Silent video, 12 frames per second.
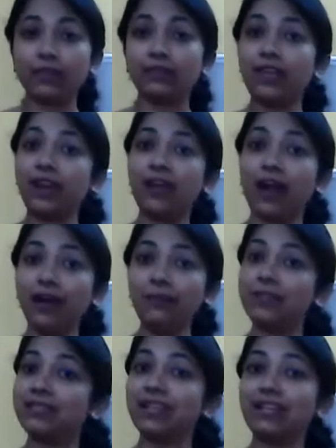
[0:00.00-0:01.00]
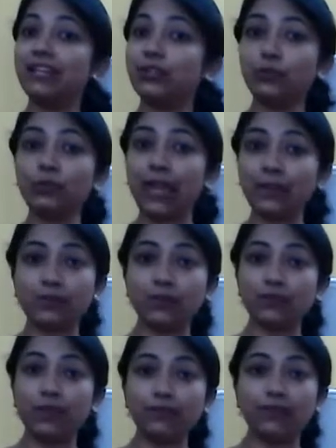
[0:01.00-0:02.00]
there are basically two types of
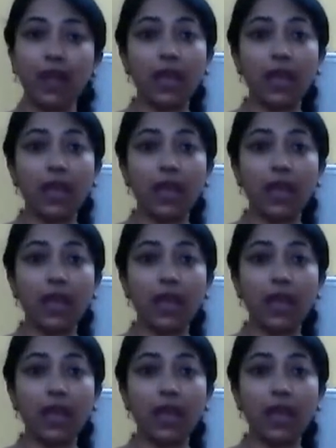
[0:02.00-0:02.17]
wave.